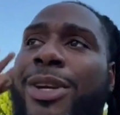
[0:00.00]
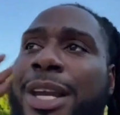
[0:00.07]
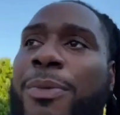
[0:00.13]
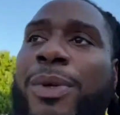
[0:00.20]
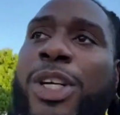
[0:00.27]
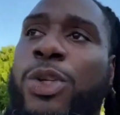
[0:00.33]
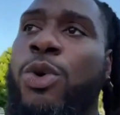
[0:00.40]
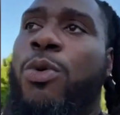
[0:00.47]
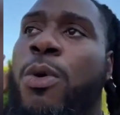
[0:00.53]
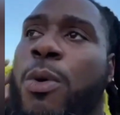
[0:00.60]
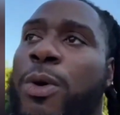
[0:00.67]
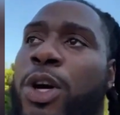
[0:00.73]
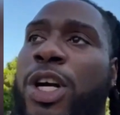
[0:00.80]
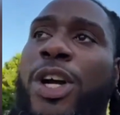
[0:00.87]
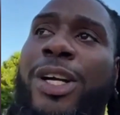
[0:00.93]
you know, they want to do a
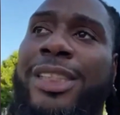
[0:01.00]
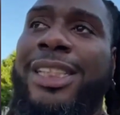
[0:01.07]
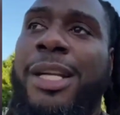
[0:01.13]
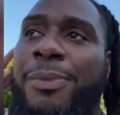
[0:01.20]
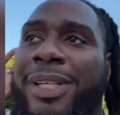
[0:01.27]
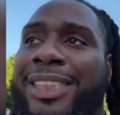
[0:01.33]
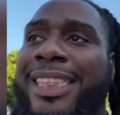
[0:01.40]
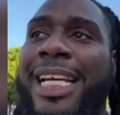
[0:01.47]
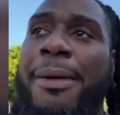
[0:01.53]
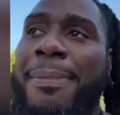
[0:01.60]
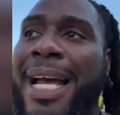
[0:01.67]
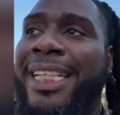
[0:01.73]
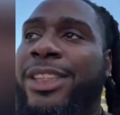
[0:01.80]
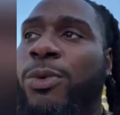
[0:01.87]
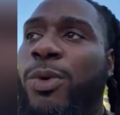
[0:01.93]
one world currency. They want to
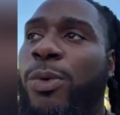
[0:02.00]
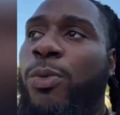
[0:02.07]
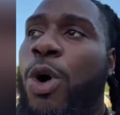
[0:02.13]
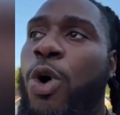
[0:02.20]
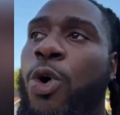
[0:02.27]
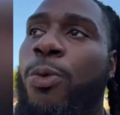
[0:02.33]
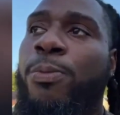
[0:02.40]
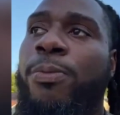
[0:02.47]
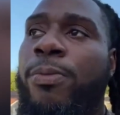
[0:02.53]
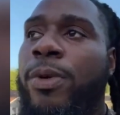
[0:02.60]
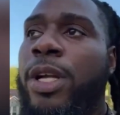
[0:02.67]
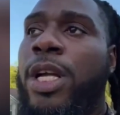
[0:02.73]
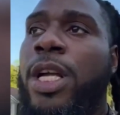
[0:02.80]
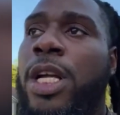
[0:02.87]
take it back to when Rome